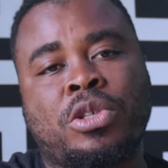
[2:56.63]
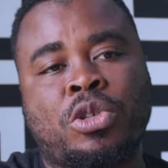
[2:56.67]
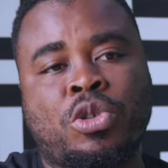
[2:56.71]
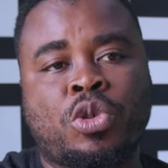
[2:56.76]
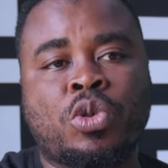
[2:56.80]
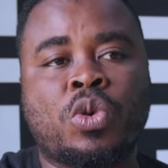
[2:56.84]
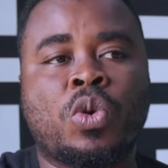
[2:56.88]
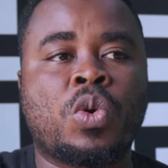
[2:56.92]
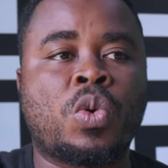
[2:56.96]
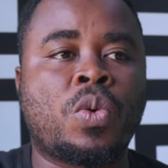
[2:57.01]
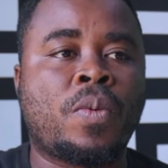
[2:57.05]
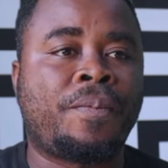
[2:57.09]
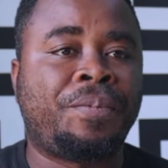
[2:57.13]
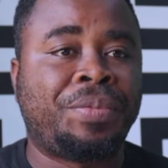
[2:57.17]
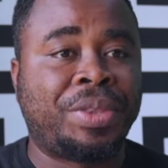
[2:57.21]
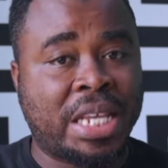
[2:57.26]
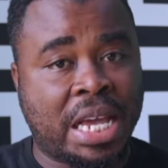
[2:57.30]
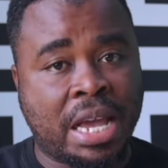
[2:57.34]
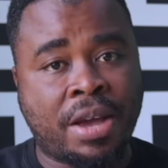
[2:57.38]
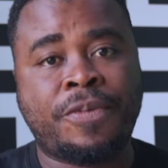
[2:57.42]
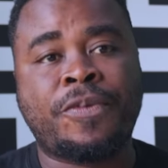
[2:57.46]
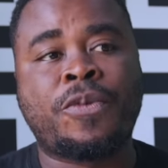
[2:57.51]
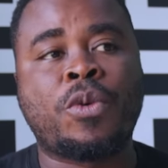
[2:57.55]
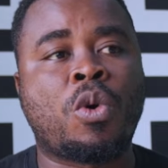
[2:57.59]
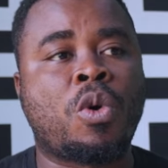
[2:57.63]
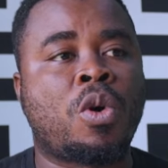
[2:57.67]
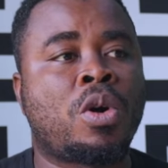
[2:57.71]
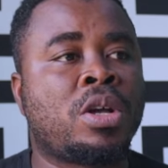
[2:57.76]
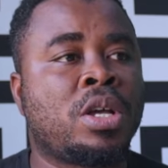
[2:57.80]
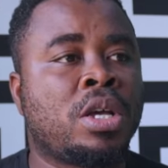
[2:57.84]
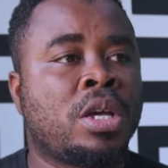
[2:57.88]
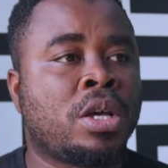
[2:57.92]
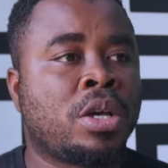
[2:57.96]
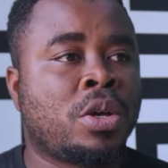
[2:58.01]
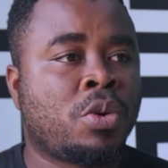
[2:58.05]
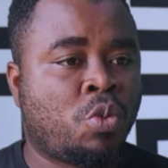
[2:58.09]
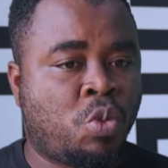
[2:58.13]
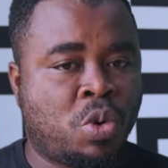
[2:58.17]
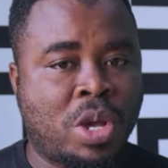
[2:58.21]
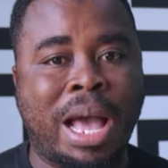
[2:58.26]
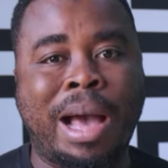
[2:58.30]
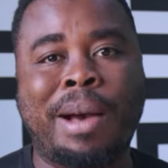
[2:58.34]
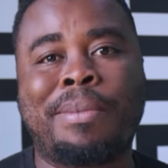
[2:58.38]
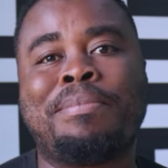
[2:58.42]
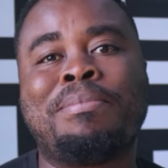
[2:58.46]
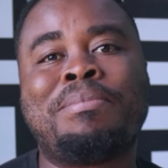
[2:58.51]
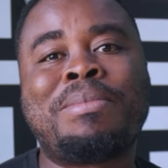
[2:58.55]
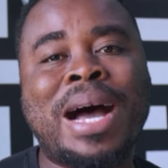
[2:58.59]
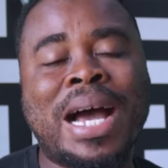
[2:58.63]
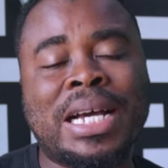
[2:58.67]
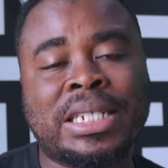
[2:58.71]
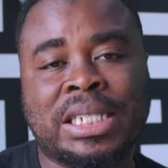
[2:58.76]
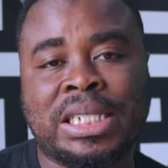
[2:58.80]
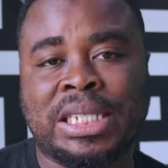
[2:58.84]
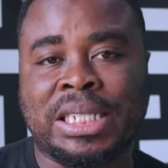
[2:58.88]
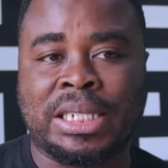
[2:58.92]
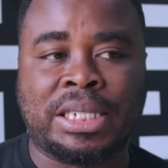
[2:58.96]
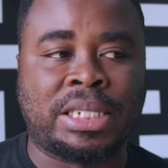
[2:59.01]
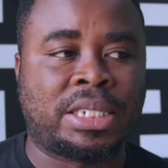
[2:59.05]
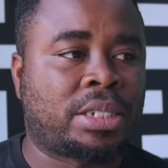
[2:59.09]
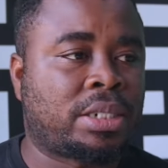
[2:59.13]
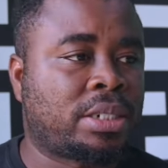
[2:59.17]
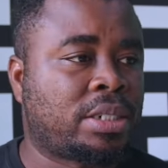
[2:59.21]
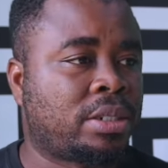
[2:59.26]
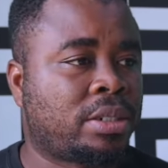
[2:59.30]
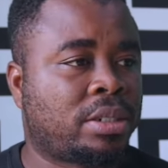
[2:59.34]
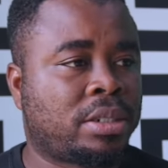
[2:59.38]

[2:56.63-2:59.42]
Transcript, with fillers: So therefore, we are marching,